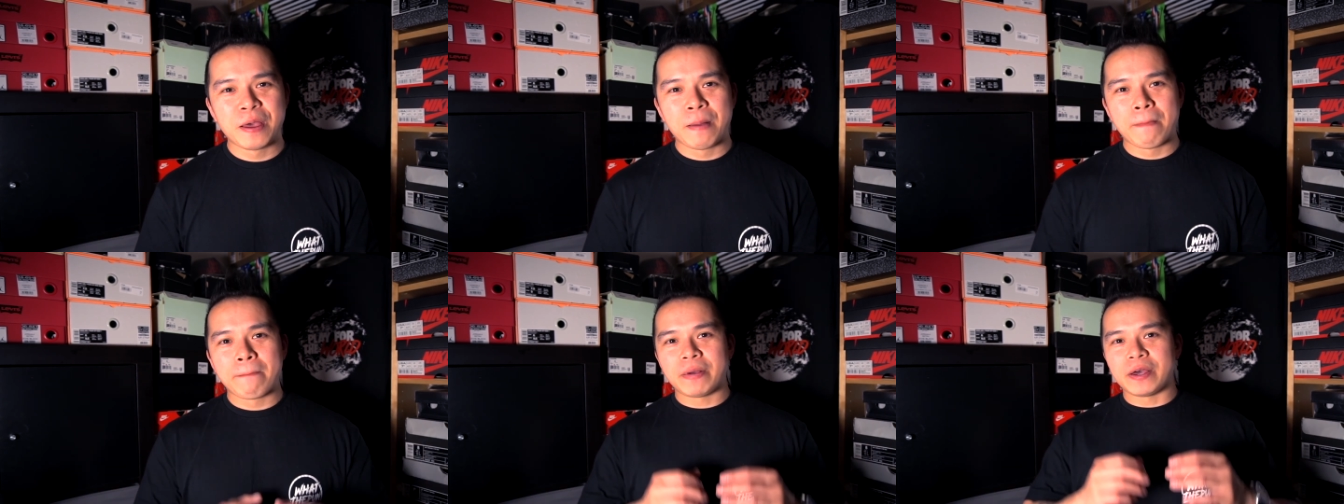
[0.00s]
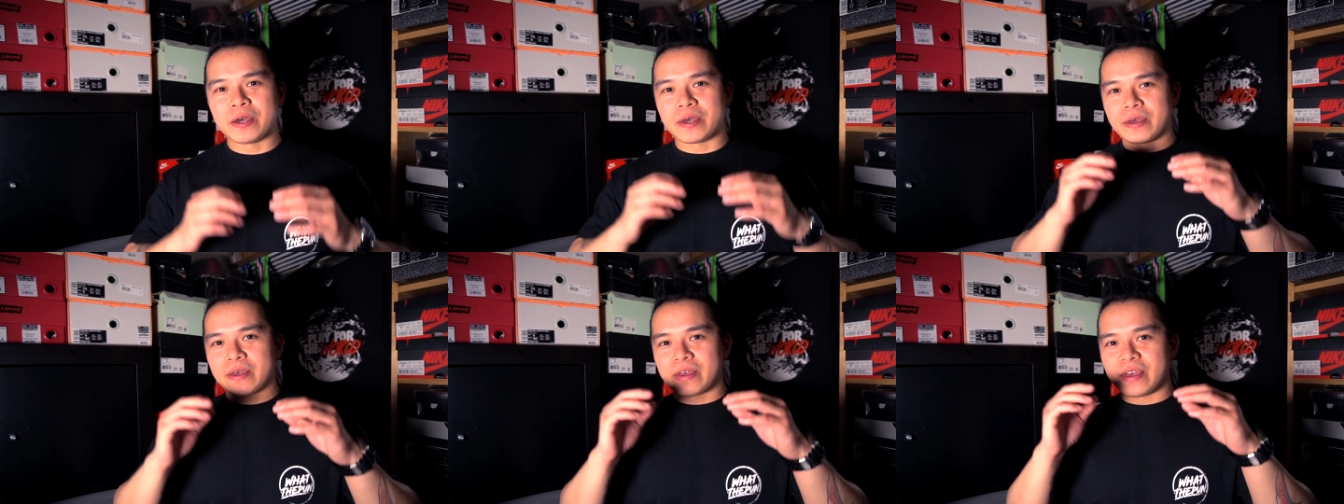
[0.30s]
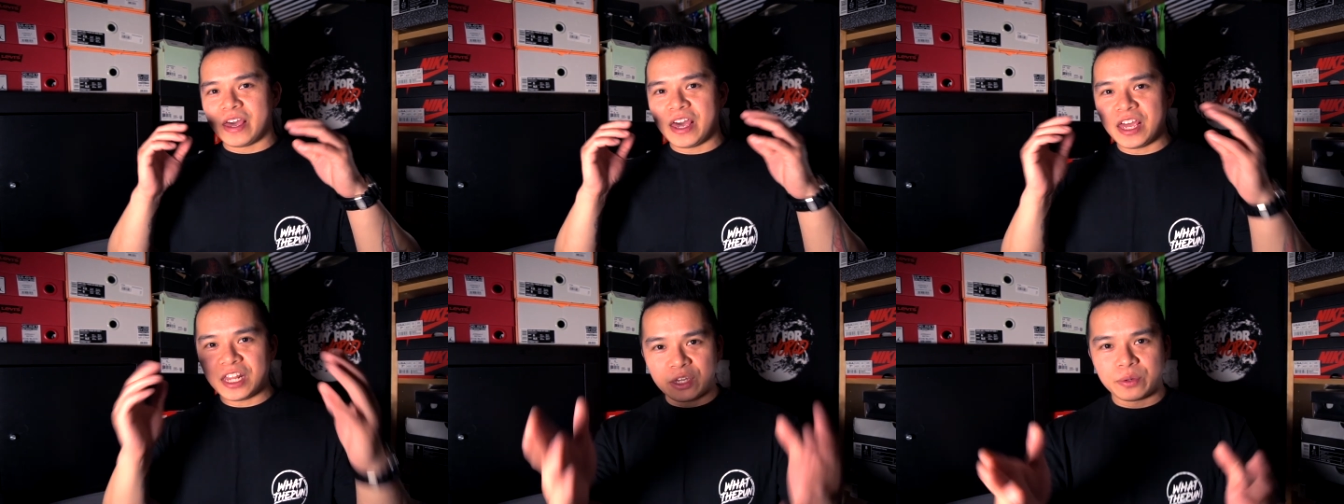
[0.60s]
But
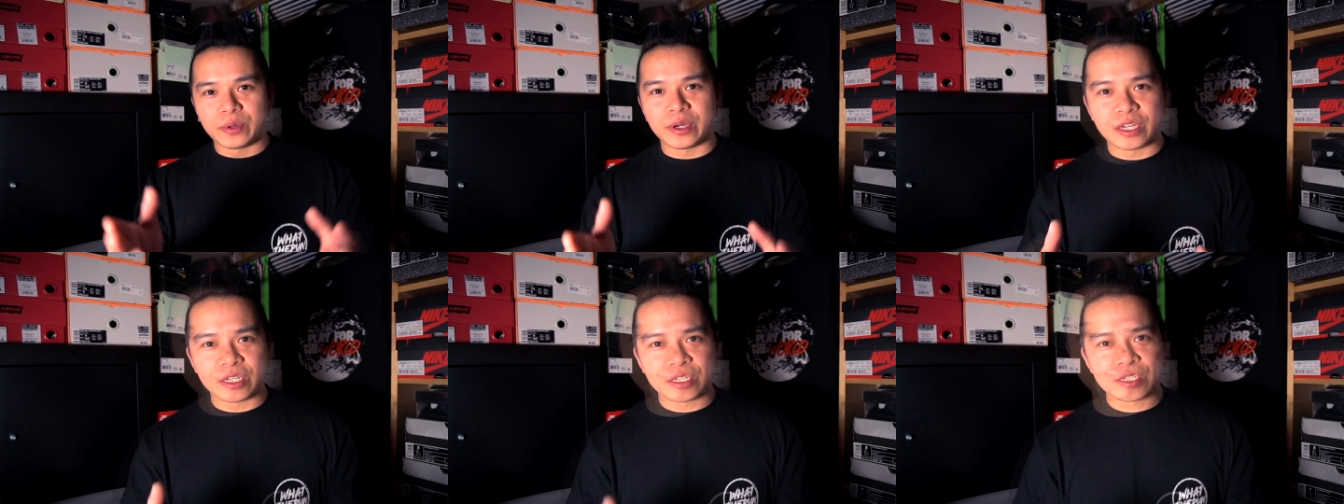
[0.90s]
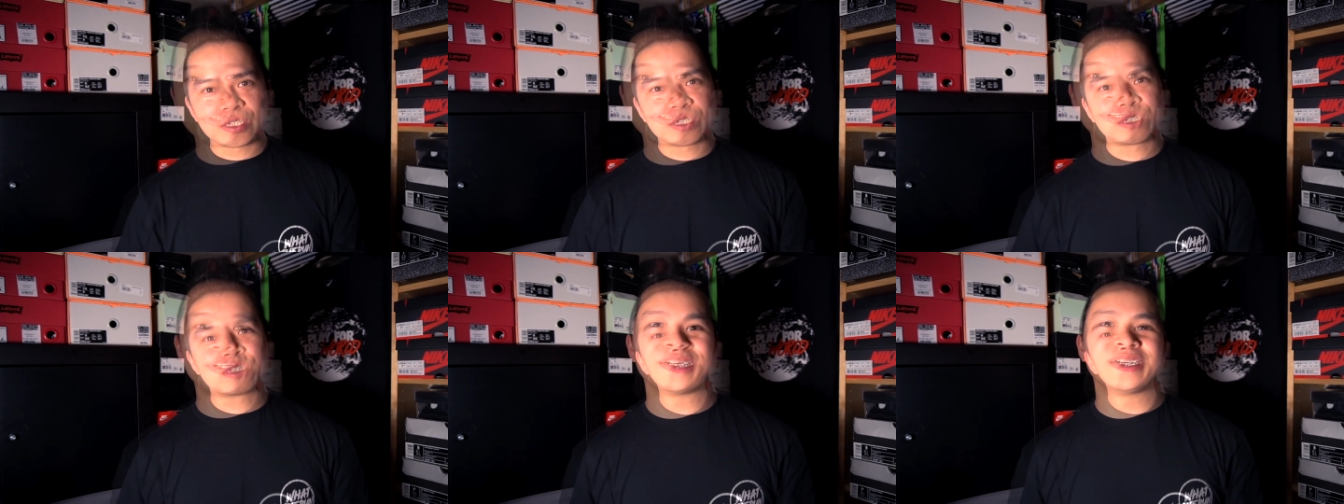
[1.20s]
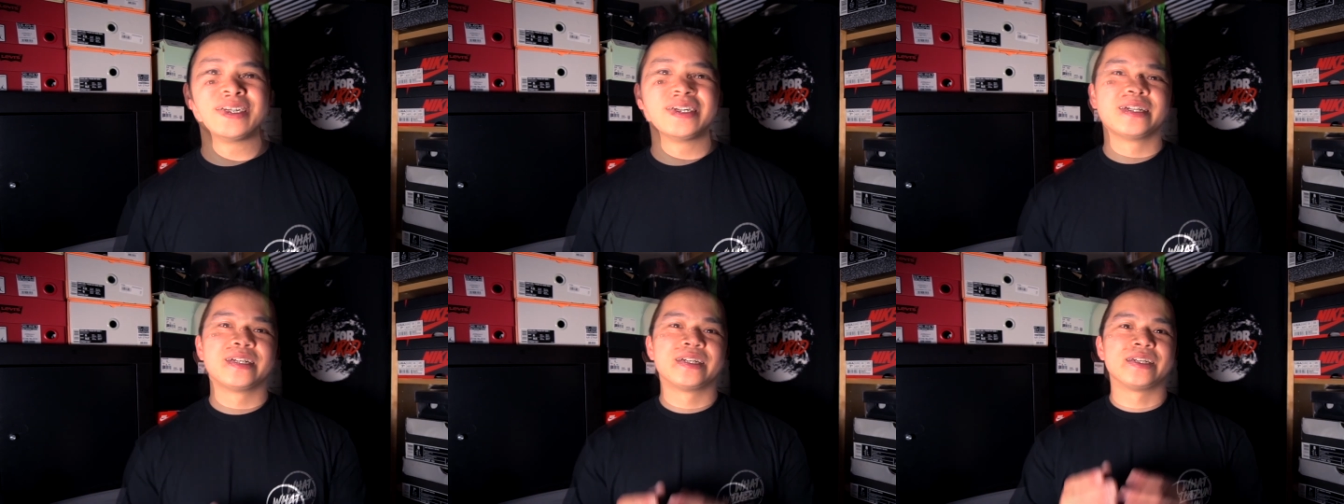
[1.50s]
anyways,
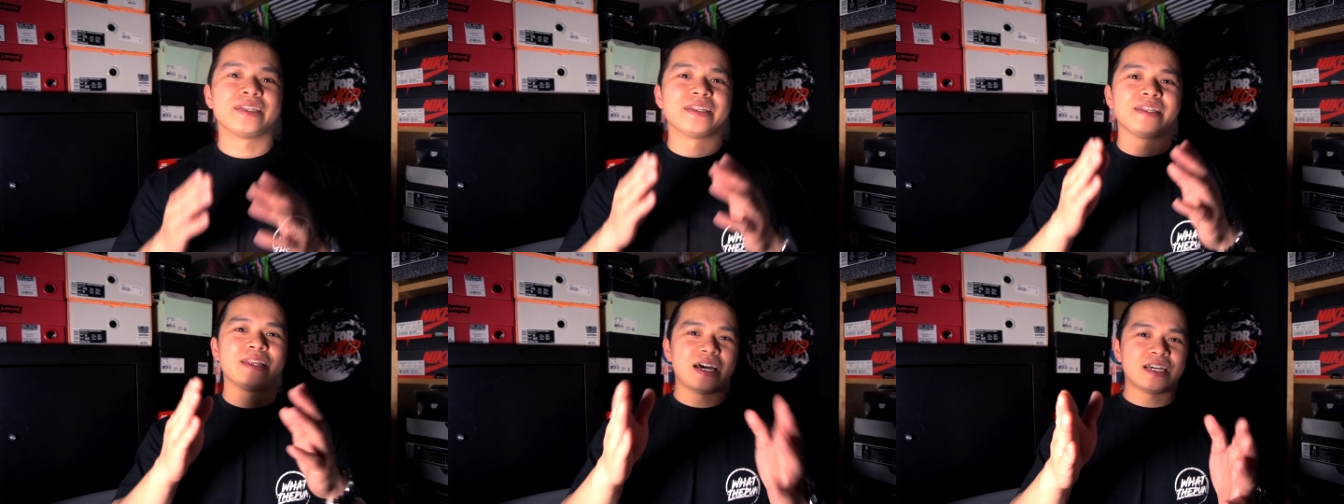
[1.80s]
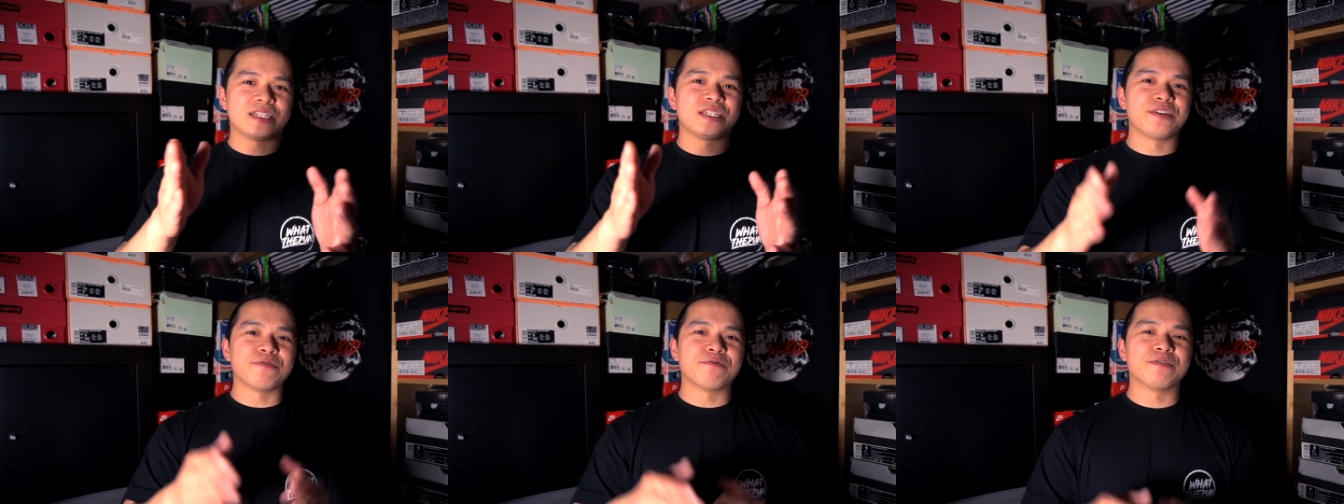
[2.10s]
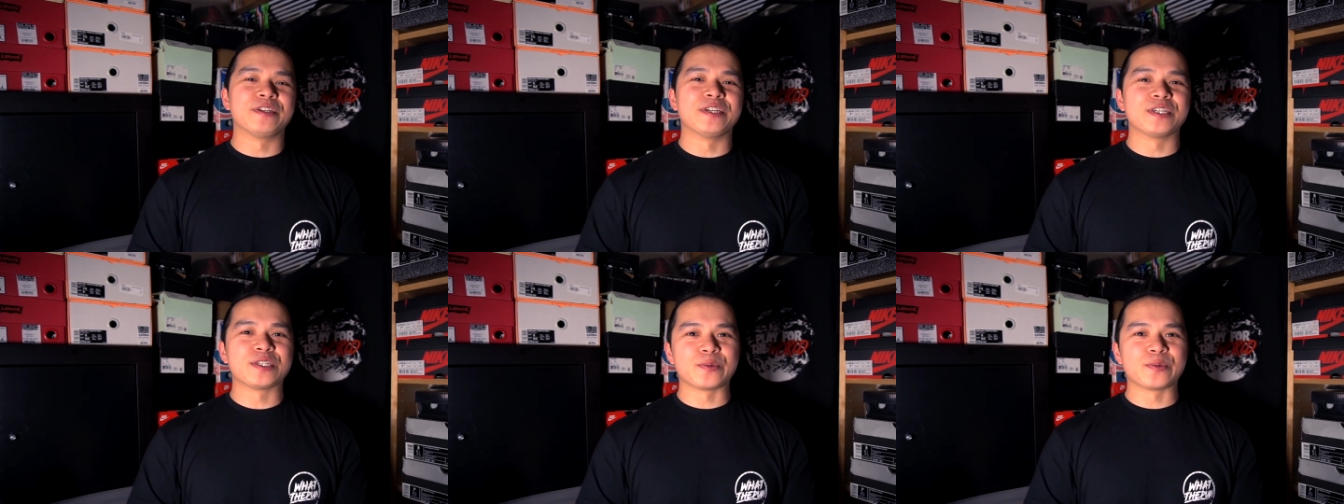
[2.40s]
that's it for this